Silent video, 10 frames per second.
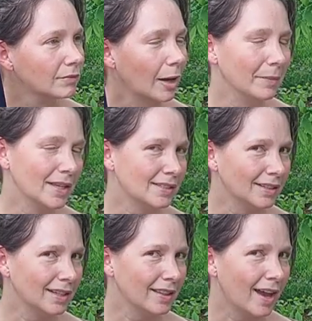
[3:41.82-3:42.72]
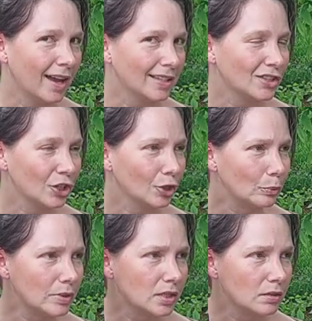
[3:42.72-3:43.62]
I'm listening to the ice Cube.
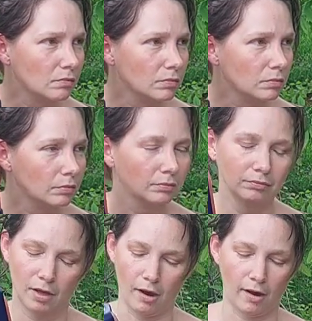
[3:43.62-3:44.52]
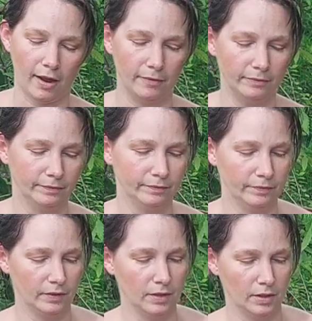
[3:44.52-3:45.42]
All right,
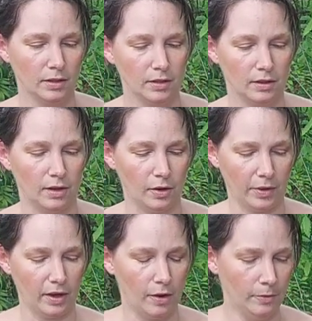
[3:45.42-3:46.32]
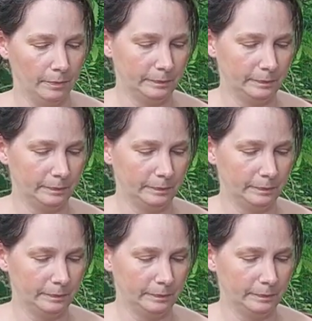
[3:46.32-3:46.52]
there we go.